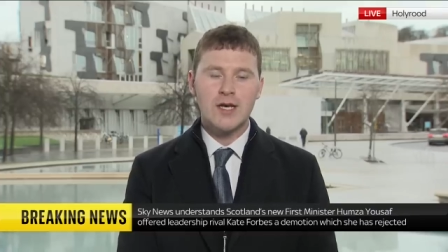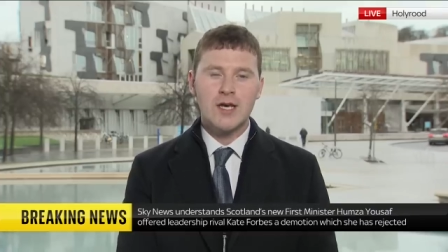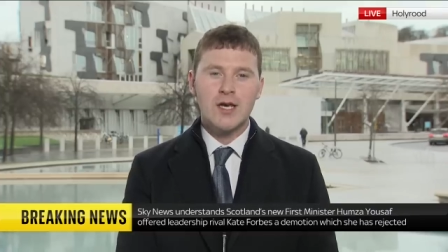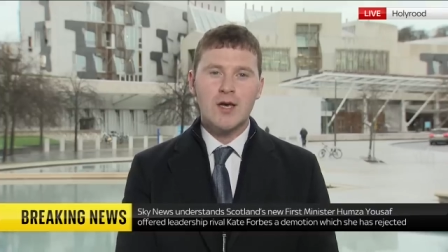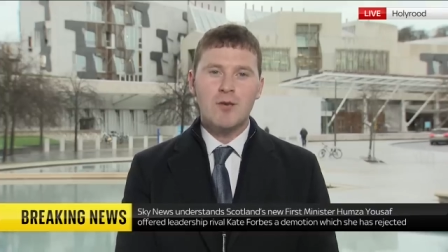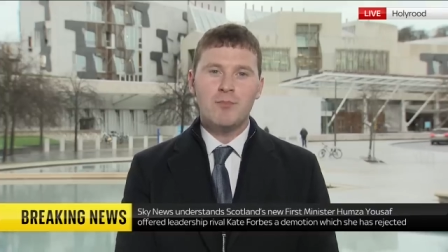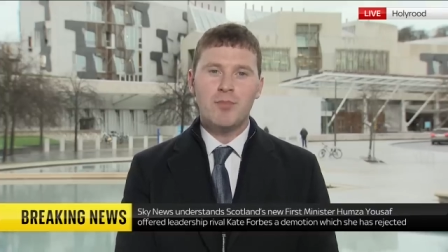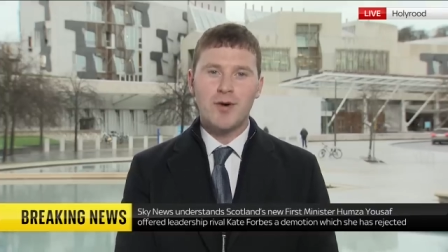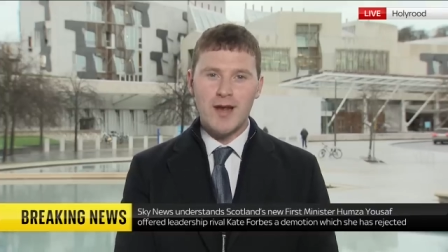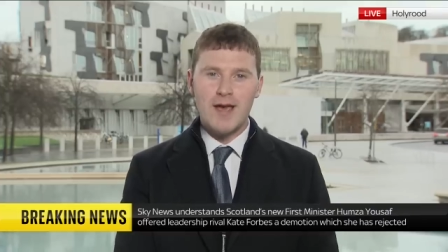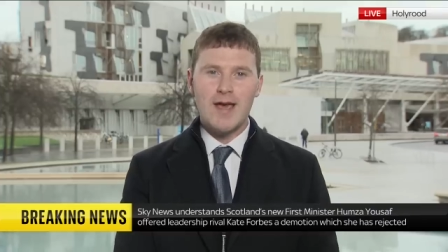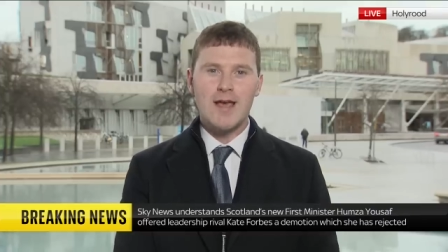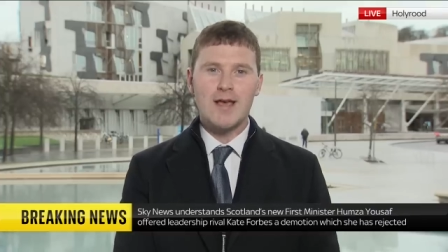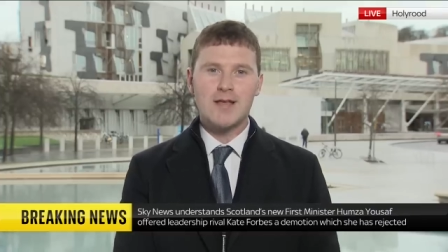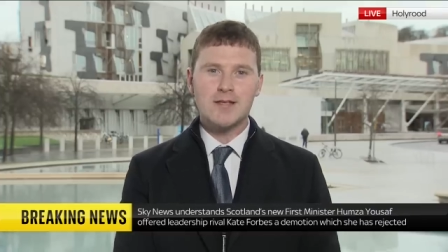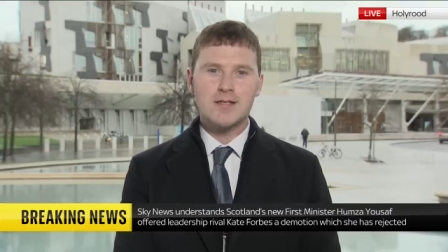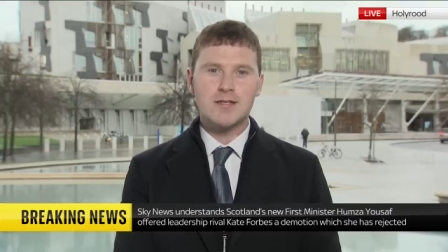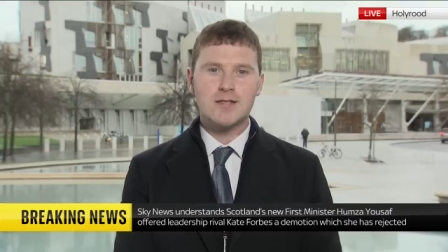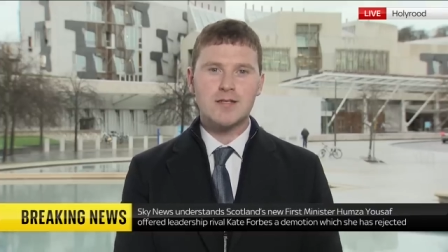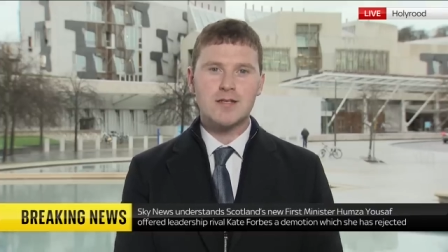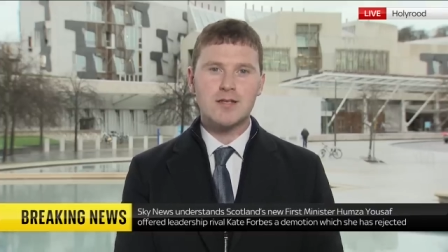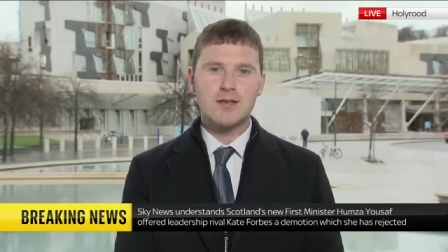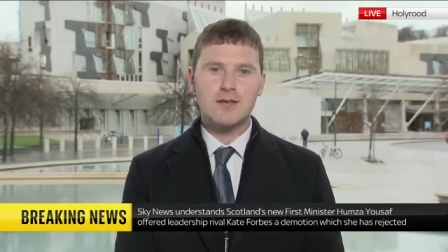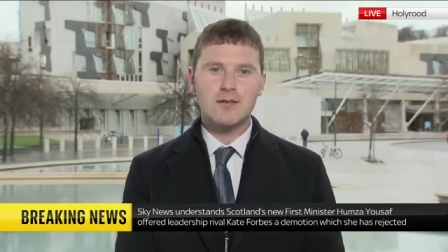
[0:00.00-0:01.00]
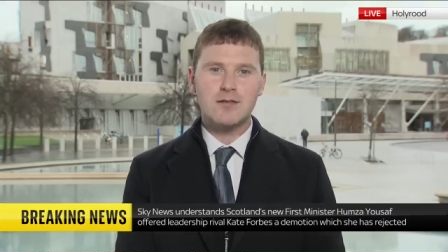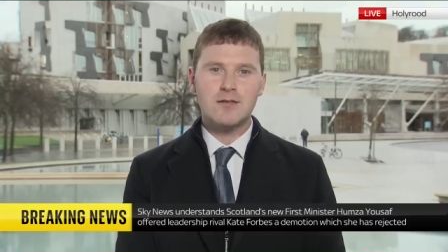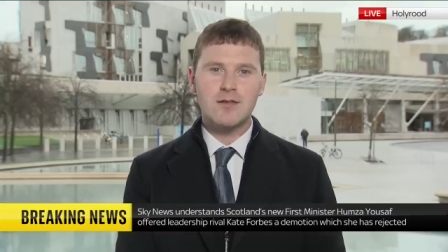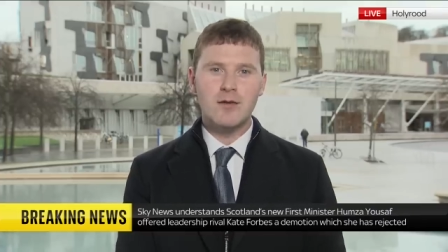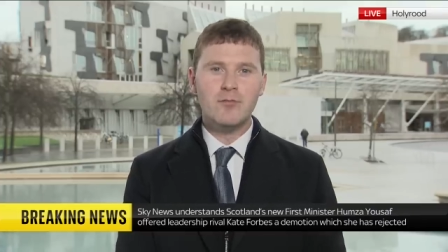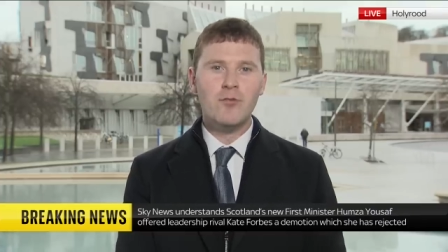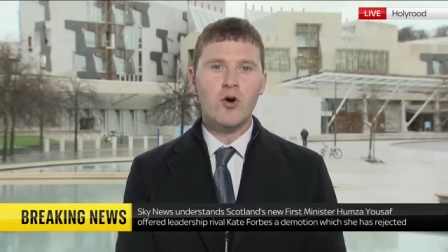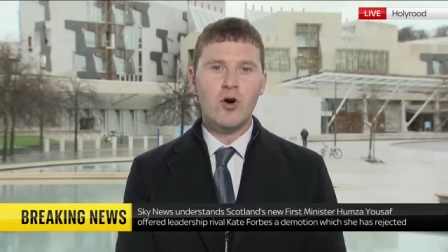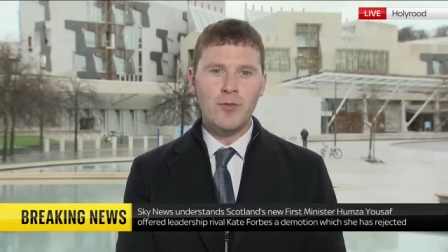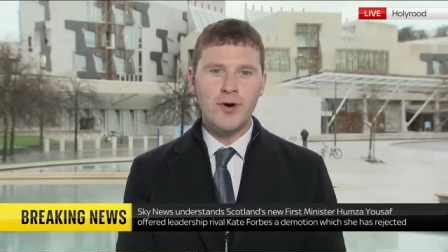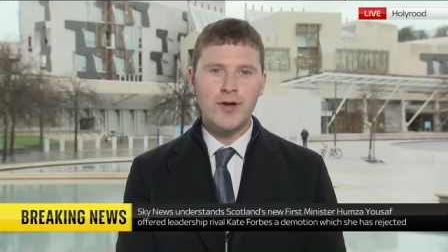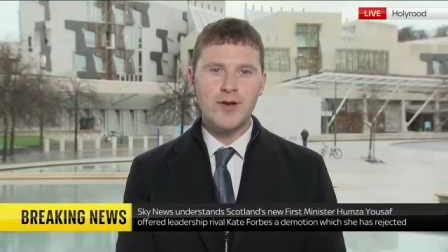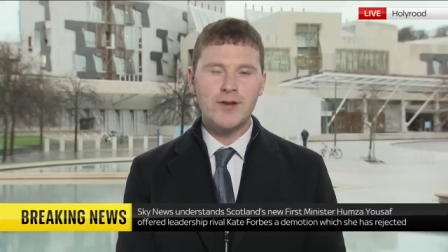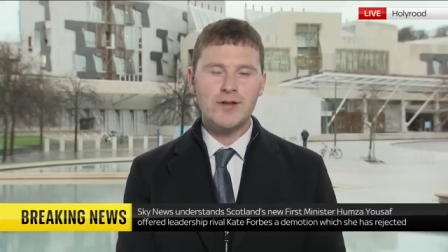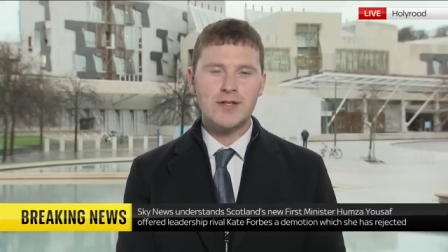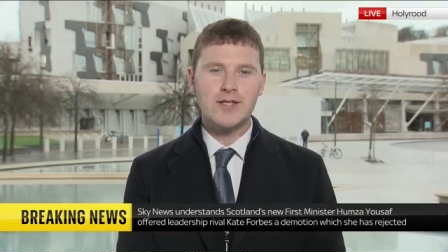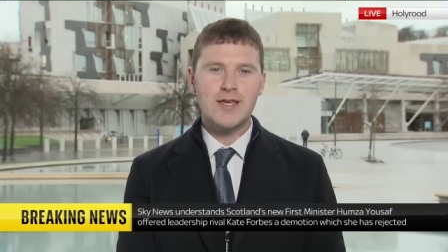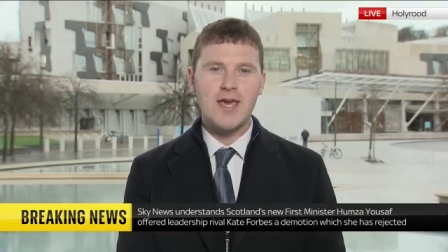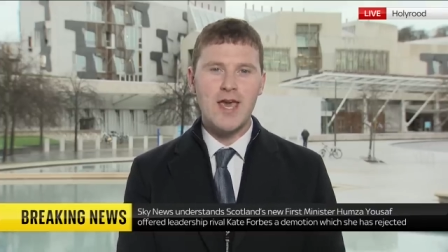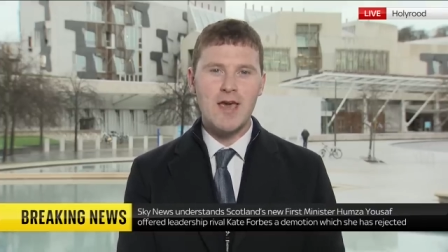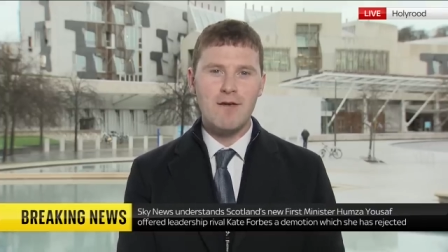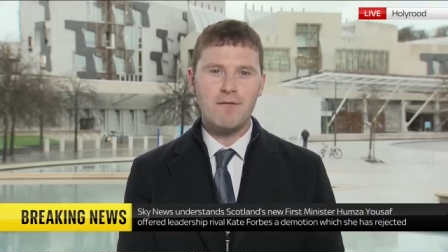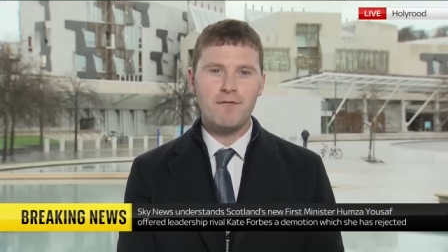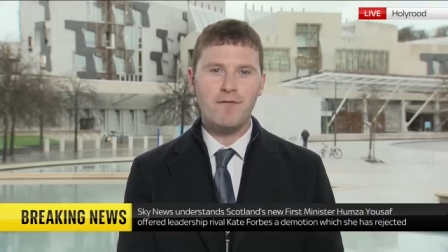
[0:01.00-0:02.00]
But it is the
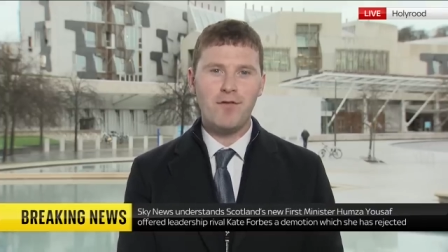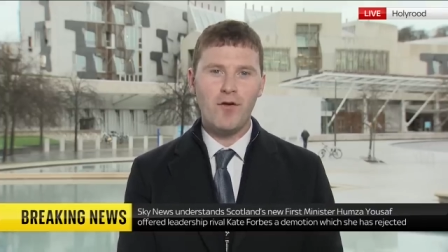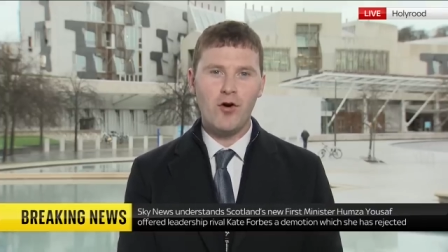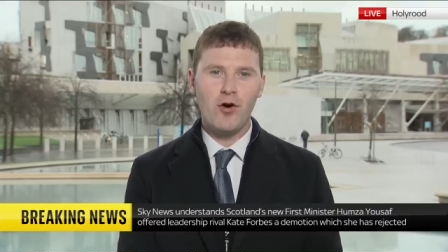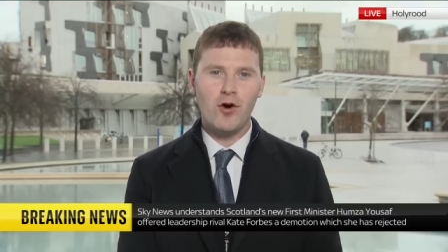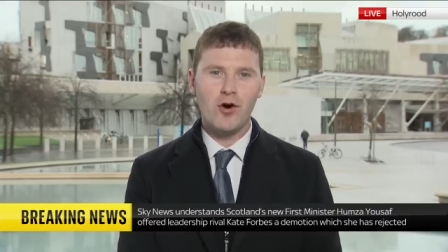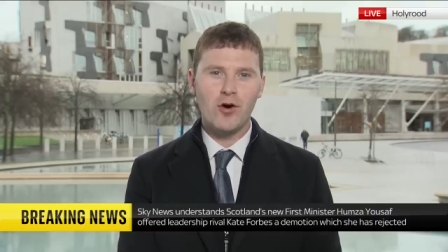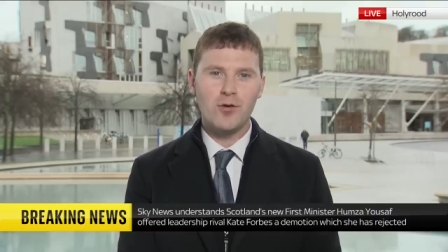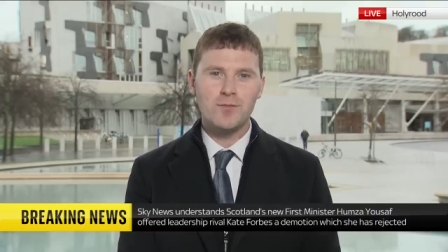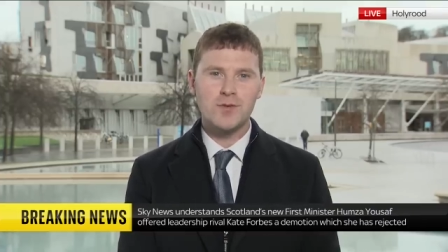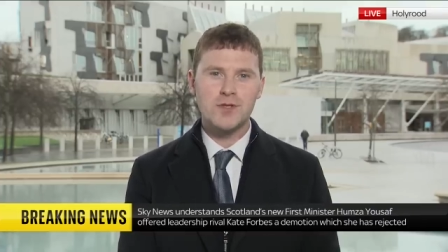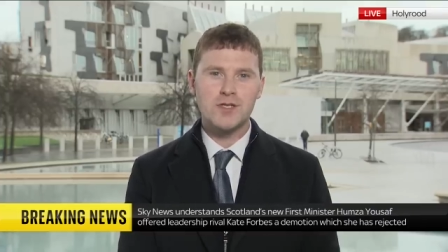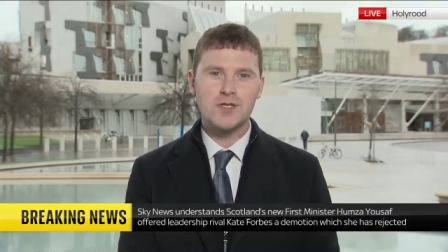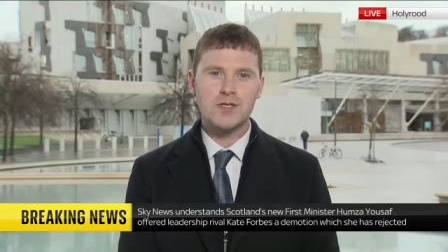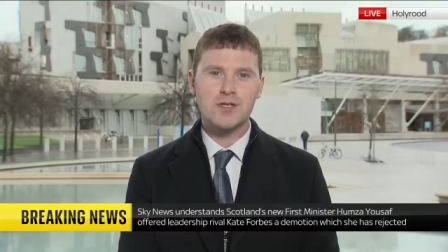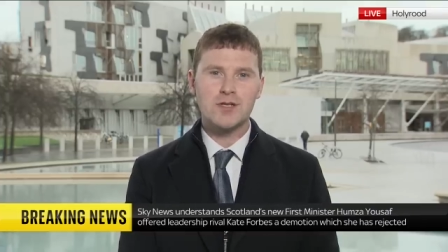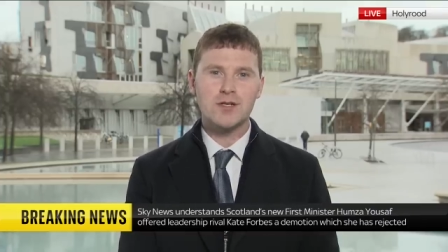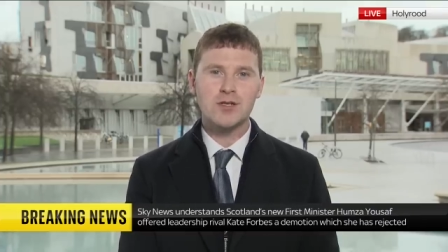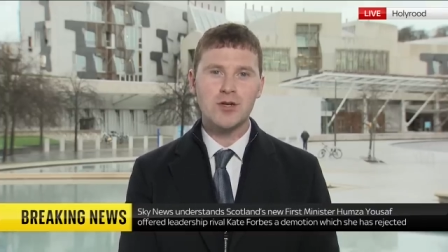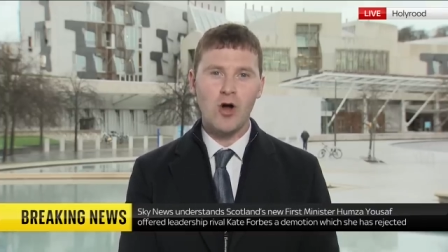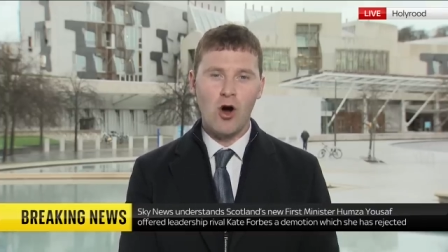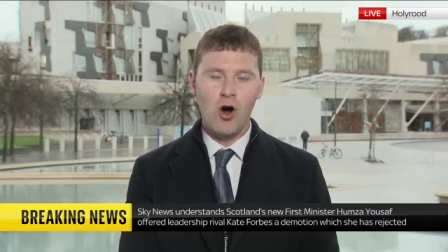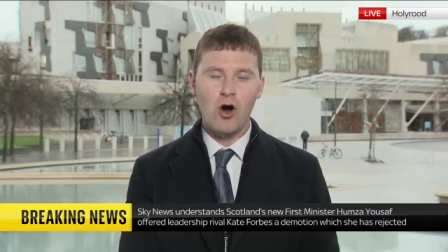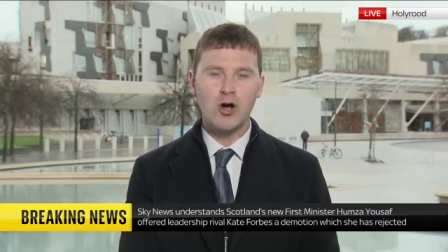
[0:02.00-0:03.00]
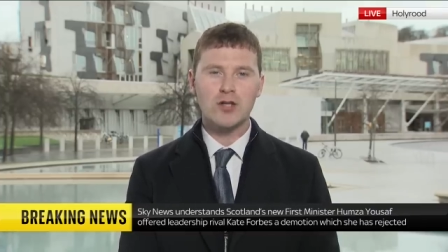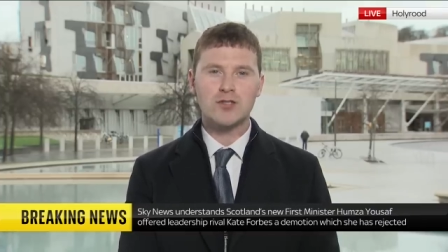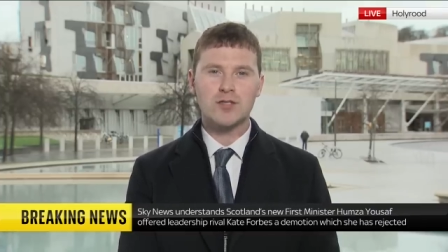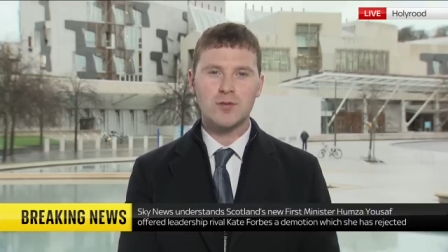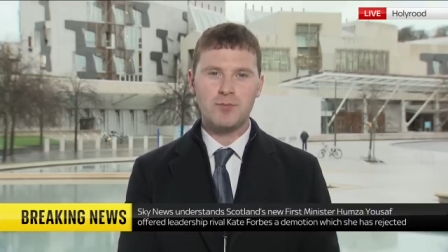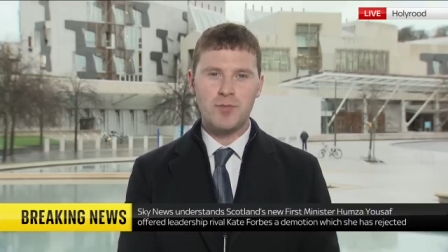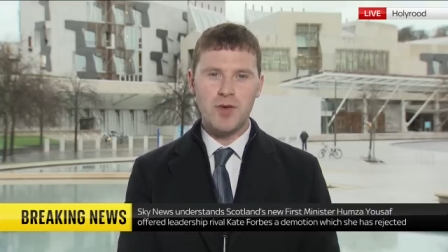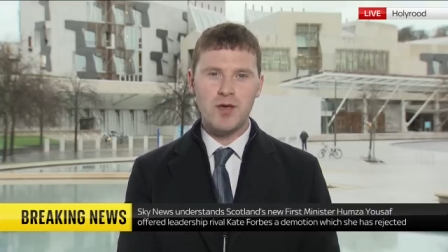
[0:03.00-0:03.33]
moment, Kate Forbes not